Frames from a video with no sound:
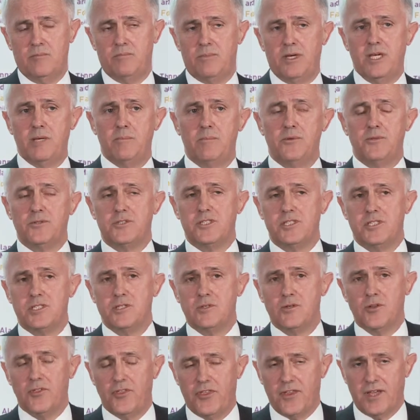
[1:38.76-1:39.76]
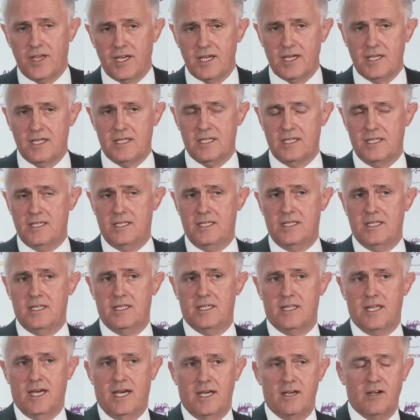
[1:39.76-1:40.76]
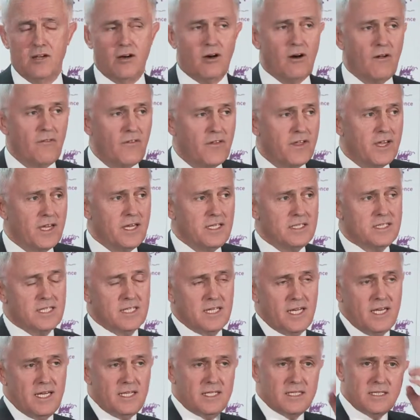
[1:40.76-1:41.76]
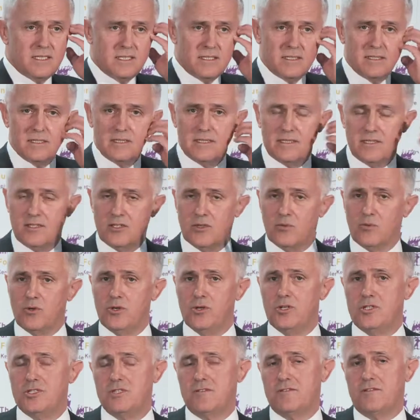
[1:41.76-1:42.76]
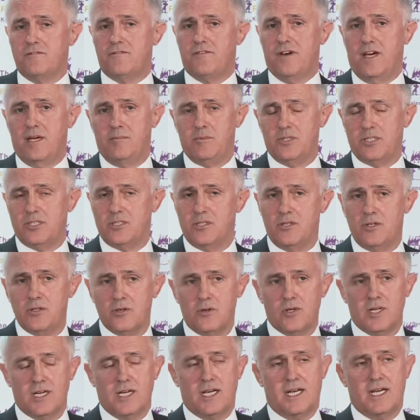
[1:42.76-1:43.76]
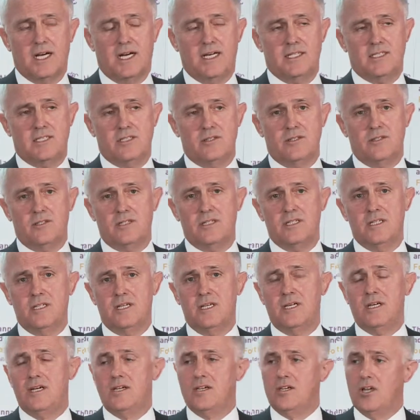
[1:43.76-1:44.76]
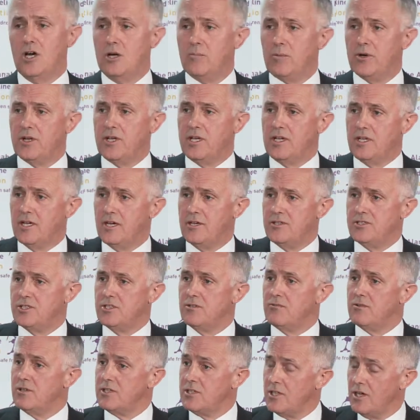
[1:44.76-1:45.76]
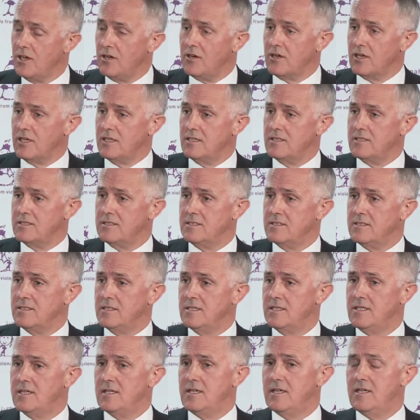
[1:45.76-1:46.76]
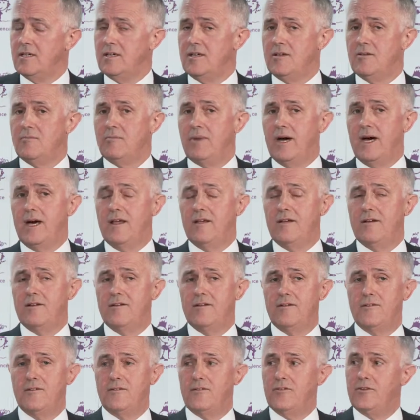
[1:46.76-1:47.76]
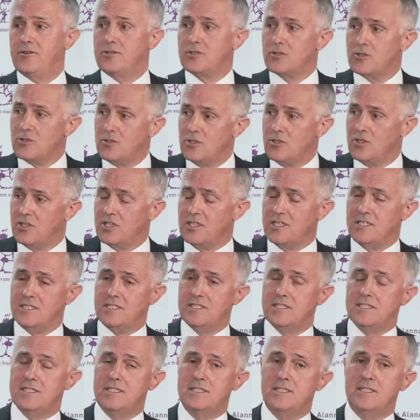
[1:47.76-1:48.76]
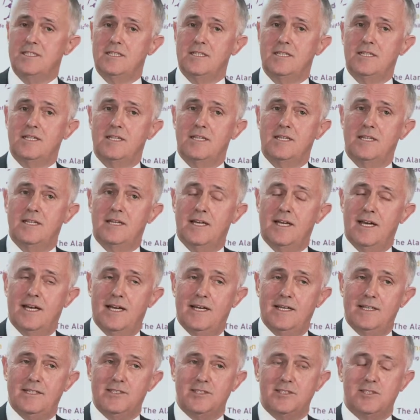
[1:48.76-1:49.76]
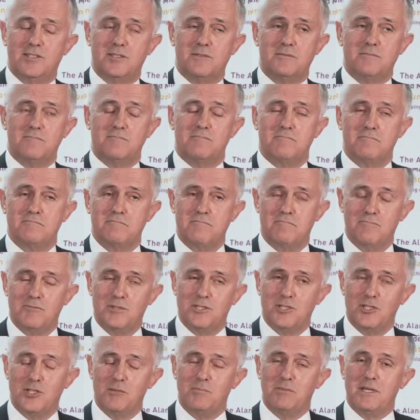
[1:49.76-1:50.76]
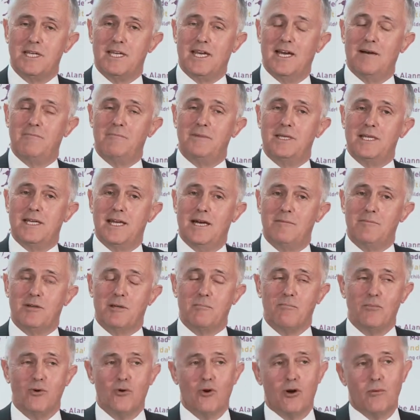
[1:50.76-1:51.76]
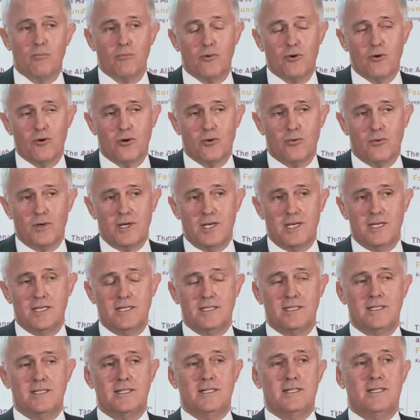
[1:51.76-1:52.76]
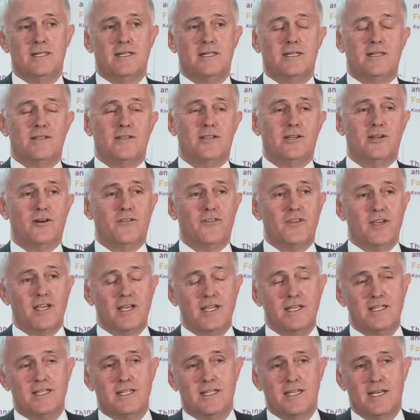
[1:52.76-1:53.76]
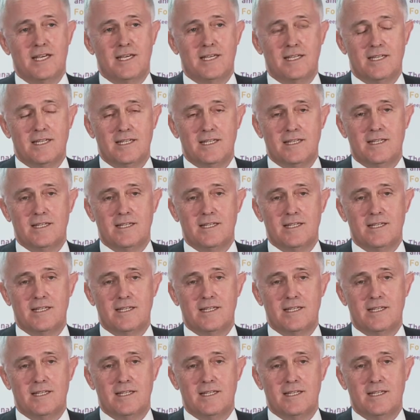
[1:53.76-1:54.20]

People still think that on the internet, in the words of the famous New Yorker cartoon, nobody knows you're a dog. But the truth is, as we should be becoming more and more aware, that on the internet,